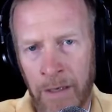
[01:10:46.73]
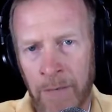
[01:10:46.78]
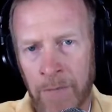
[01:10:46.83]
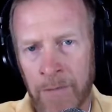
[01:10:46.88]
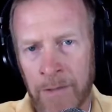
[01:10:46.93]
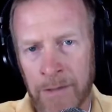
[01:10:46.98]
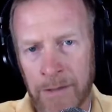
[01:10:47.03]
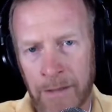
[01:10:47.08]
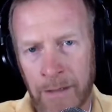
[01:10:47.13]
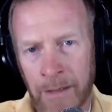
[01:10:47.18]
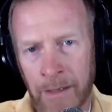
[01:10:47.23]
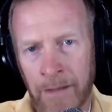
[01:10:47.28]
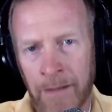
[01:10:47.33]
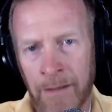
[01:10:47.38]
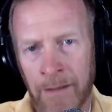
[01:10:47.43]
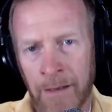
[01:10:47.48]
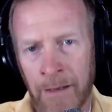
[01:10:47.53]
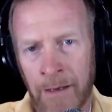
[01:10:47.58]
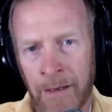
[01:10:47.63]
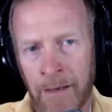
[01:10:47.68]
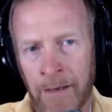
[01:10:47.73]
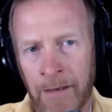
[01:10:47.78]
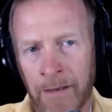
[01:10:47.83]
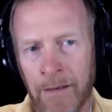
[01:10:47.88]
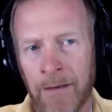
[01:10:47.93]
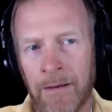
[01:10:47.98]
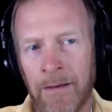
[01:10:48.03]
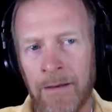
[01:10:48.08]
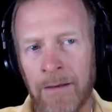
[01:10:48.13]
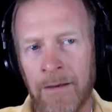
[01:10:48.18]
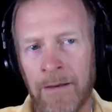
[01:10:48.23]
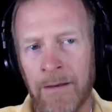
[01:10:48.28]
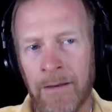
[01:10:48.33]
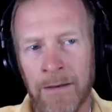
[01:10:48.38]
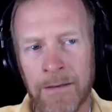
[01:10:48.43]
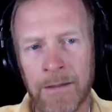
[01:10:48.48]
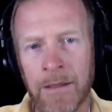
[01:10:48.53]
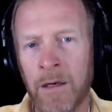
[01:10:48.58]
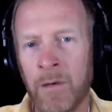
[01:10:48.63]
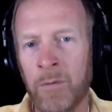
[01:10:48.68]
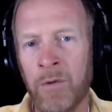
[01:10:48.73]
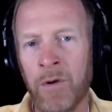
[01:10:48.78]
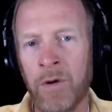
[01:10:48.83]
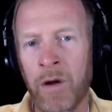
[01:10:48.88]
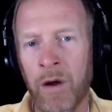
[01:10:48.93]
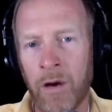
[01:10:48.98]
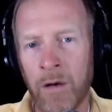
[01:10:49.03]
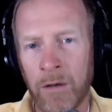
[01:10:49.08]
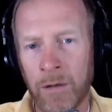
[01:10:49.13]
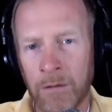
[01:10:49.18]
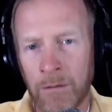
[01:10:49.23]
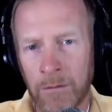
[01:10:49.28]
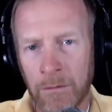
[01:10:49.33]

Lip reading: of Messiah today, it's a humble heart.